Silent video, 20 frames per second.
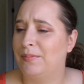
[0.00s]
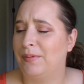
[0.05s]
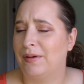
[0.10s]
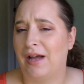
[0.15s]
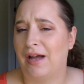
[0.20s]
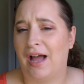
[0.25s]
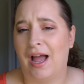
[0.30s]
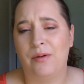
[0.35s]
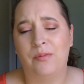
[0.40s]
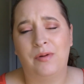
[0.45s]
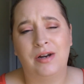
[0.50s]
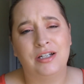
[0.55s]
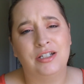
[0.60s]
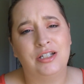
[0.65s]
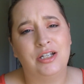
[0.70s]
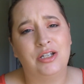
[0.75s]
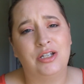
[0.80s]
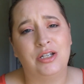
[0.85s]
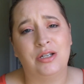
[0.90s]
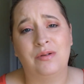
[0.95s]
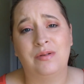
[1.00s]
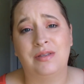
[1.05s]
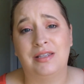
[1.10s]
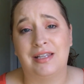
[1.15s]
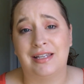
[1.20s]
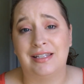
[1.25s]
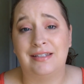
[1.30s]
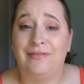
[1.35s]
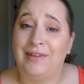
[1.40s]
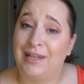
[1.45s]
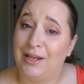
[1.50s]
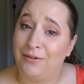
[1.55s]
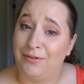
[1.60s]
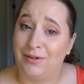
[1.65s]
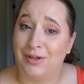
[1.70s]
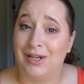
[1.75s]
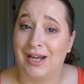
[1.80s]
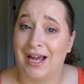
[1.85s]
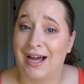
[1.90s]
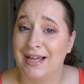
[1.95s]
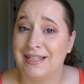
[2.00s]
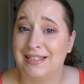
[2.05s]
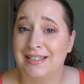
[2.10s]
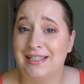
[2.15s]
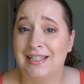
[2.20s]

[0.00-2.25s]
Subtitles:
but I wanted to do this video for you guys.